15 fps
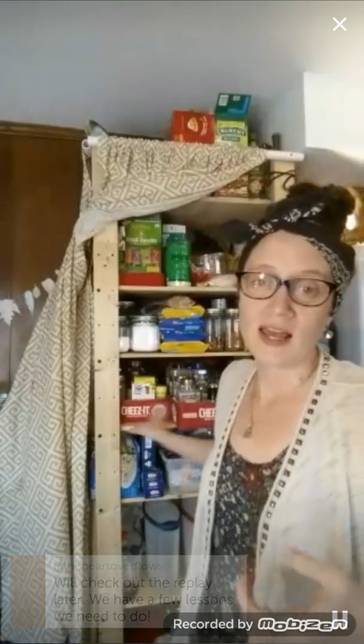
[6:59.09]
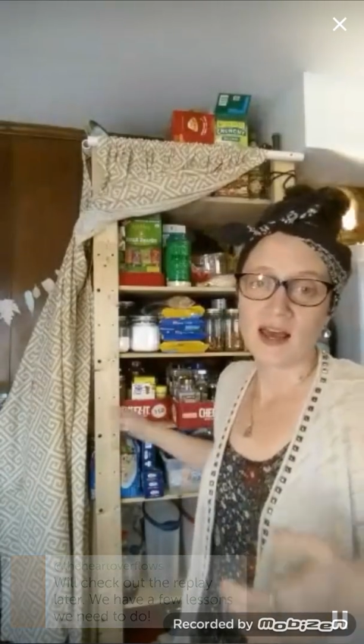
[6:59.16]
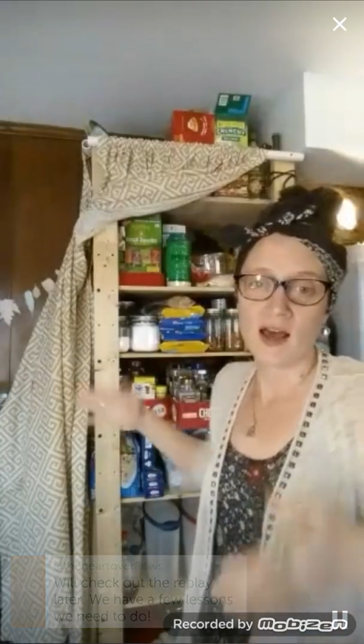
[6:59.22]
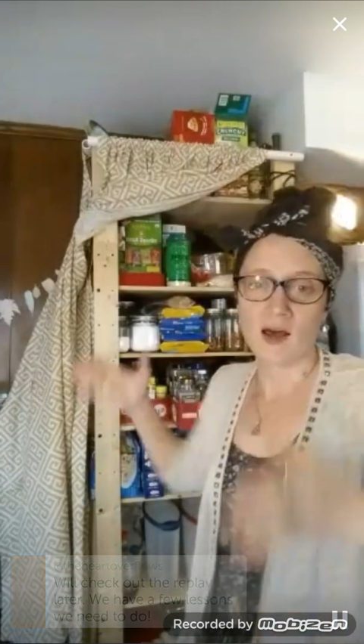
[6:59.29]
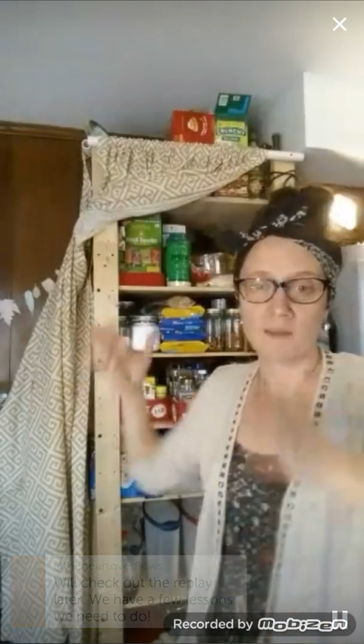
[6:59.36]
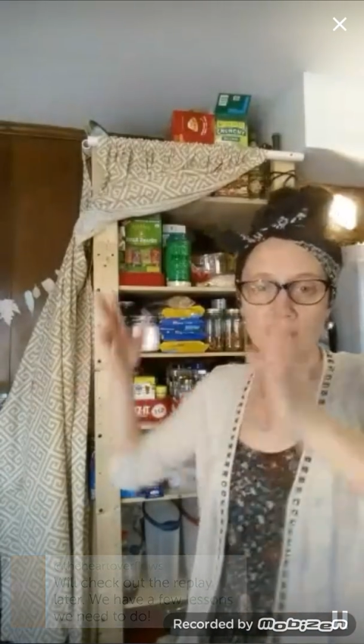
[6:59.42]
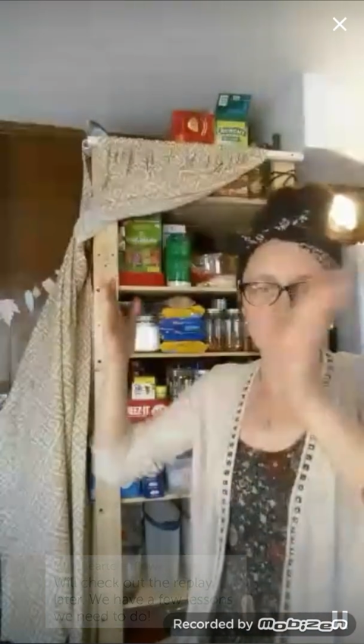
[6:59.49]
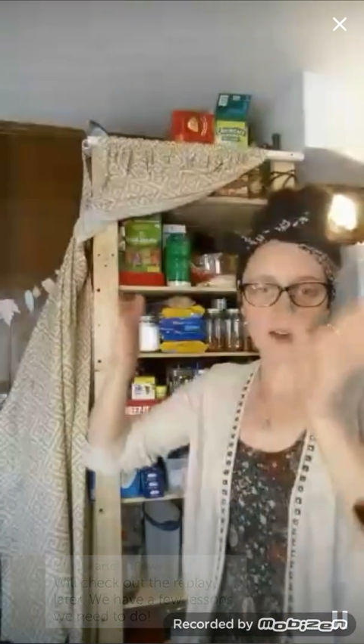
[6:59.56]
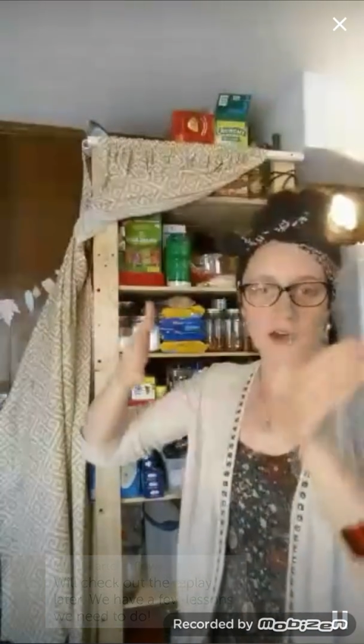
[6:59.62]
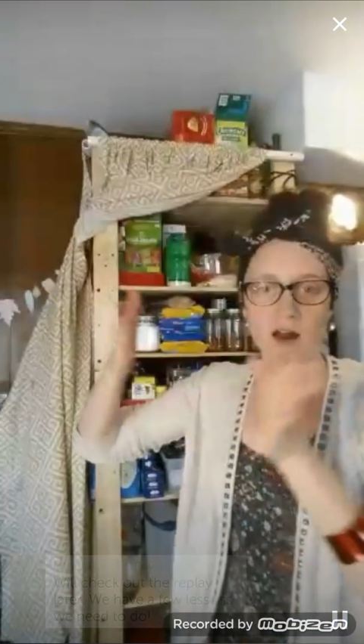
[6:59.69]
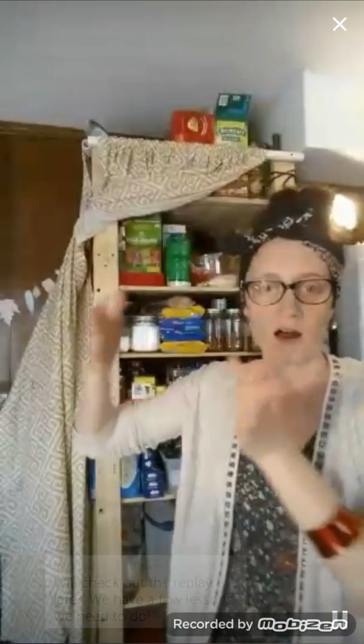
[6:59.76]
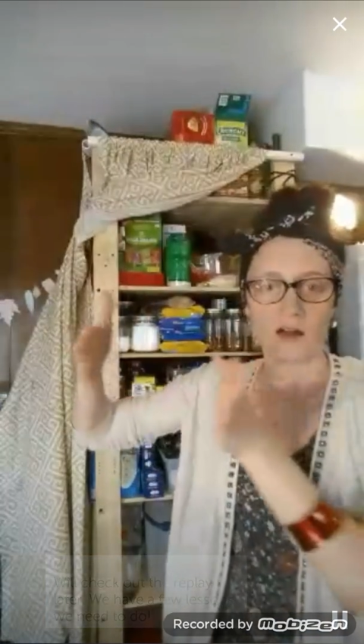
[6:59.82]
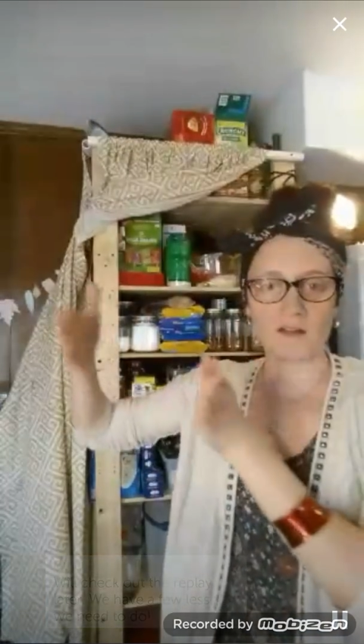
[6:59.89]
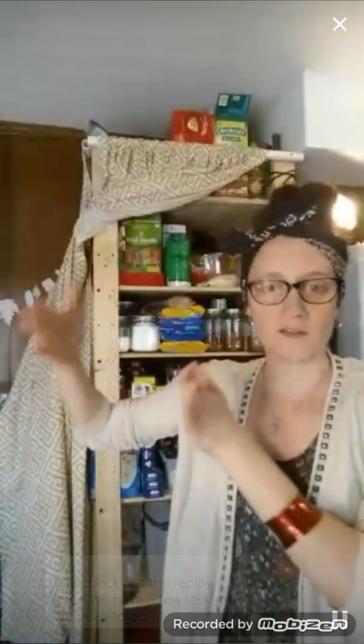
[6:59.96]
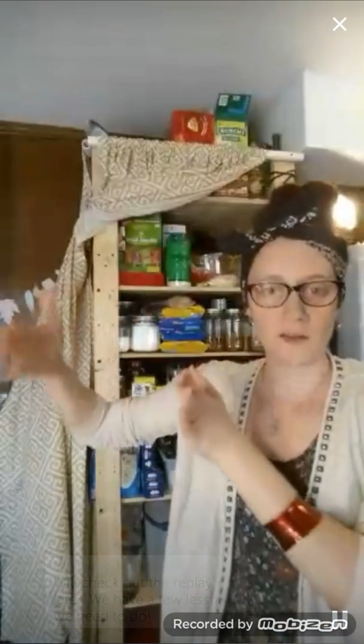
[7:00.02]
They've got
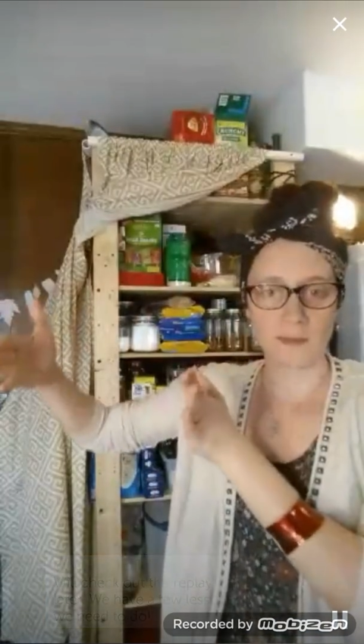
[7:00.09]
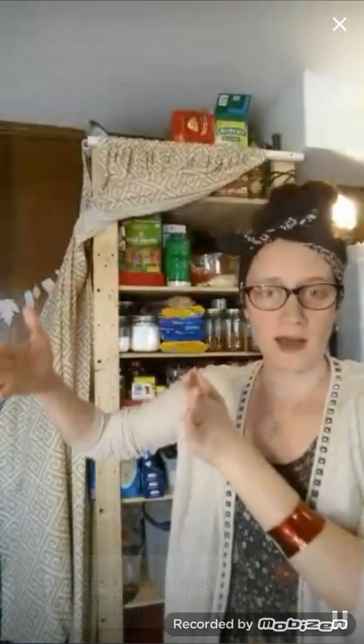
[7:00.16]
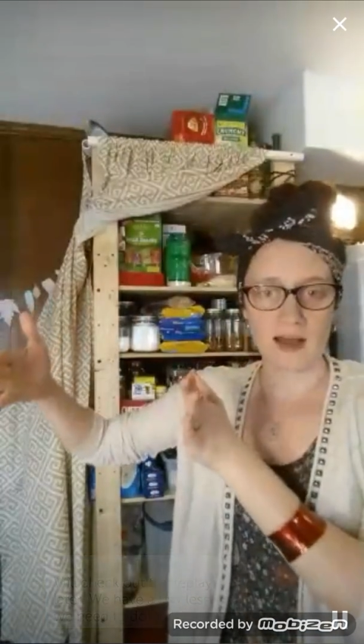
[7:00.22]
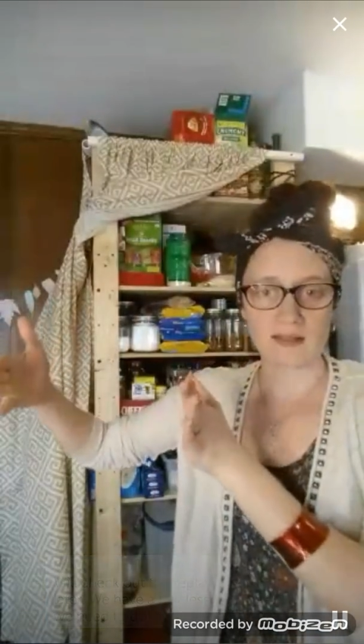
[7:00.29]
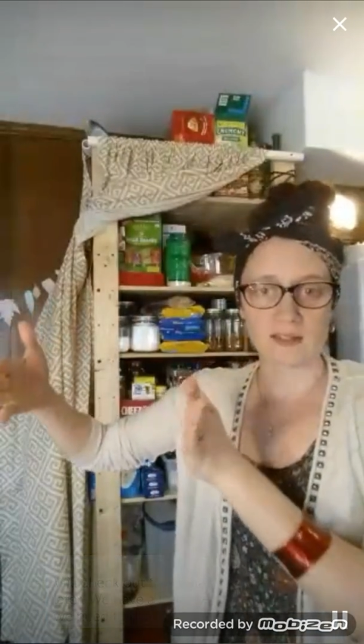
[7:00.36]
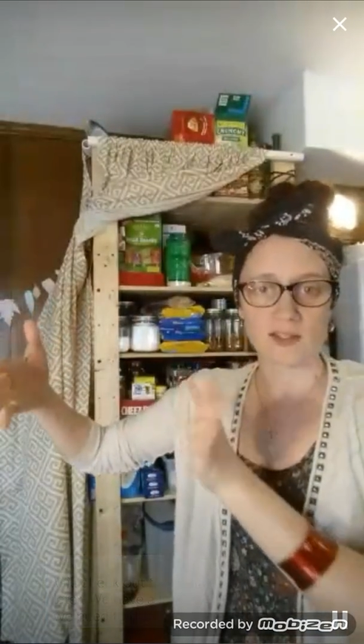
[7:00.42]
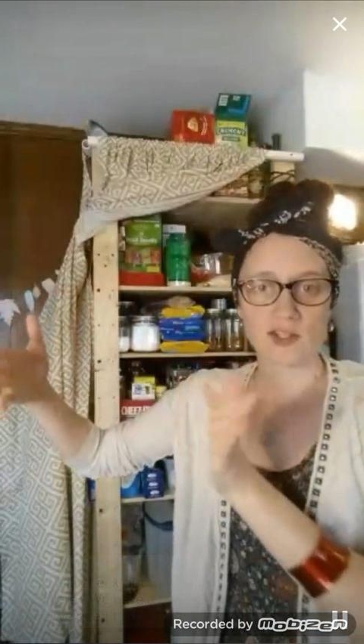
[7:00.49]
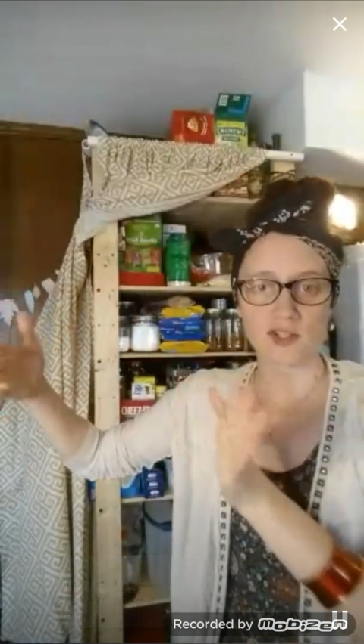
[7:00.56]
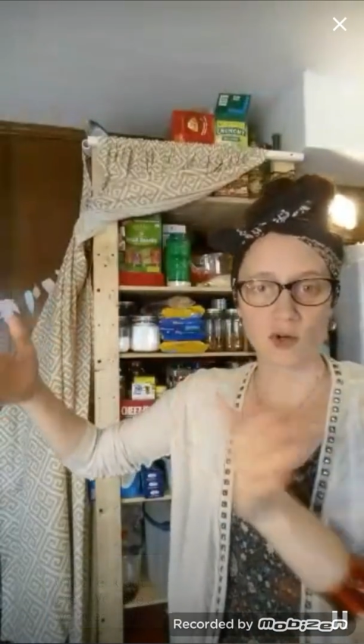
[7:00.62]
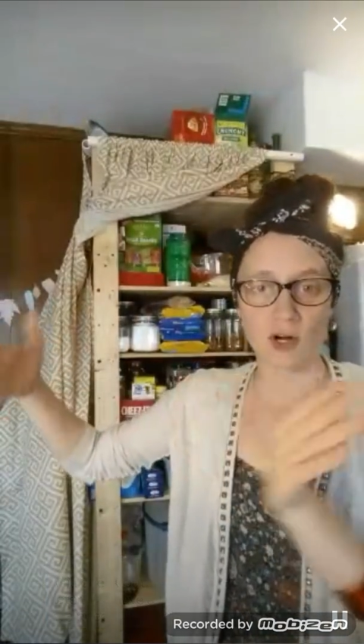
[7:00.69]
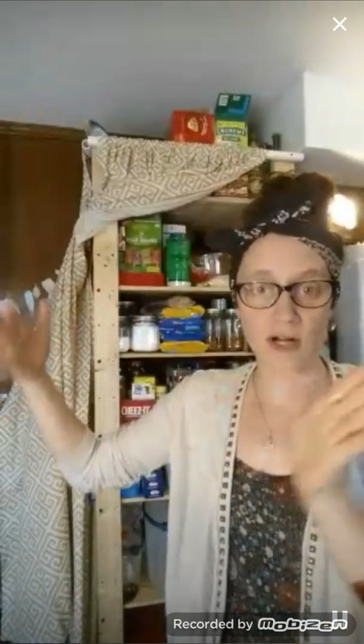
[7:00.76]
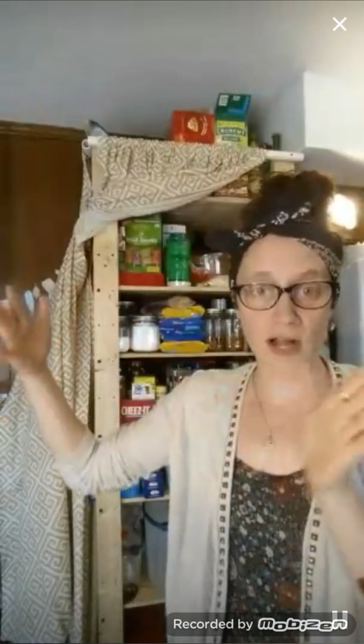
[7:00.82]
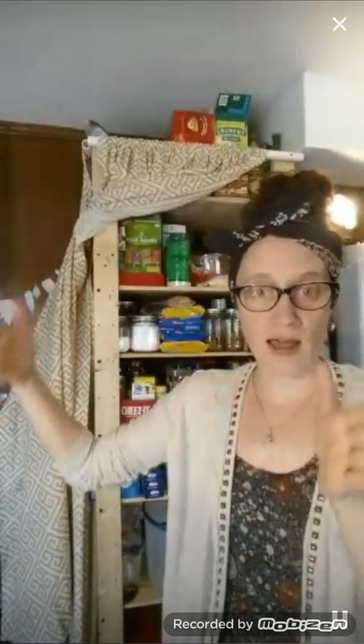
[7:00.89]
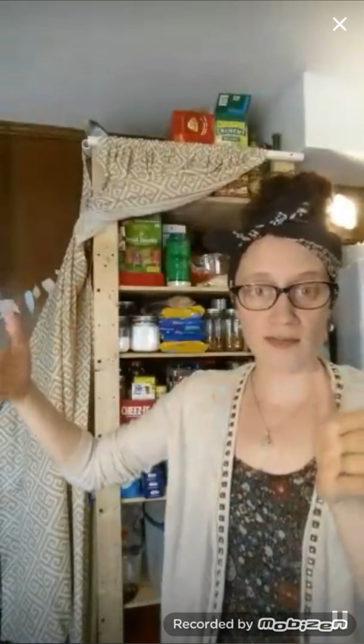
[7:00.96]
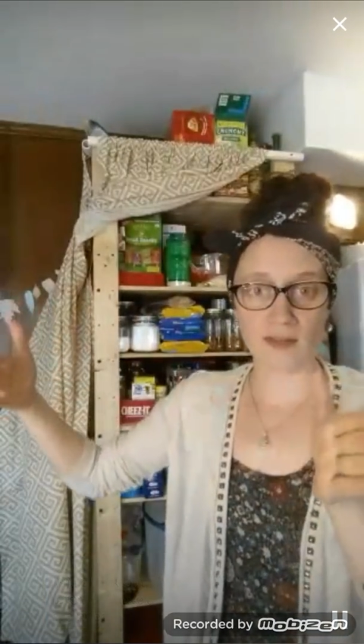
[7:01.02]
all of the boxes
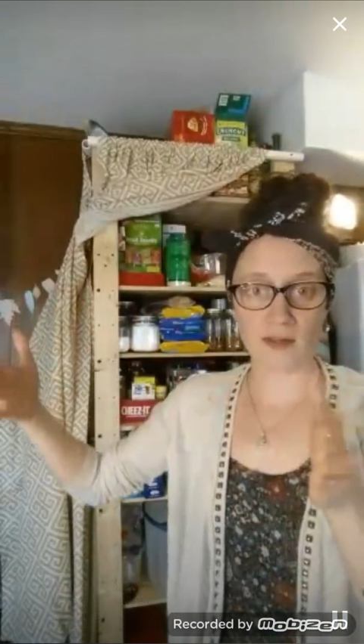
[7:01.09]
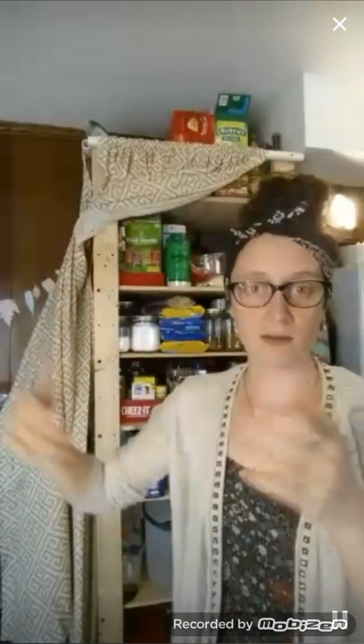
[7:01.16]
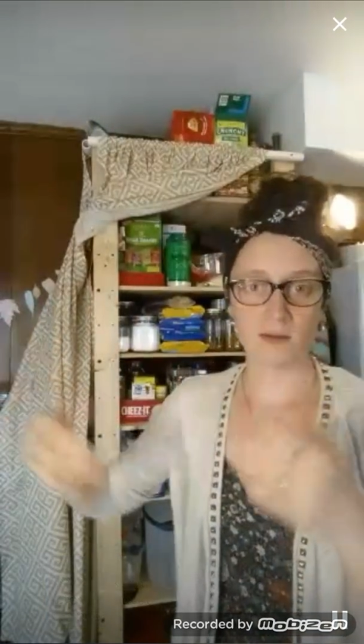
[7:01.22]
stored on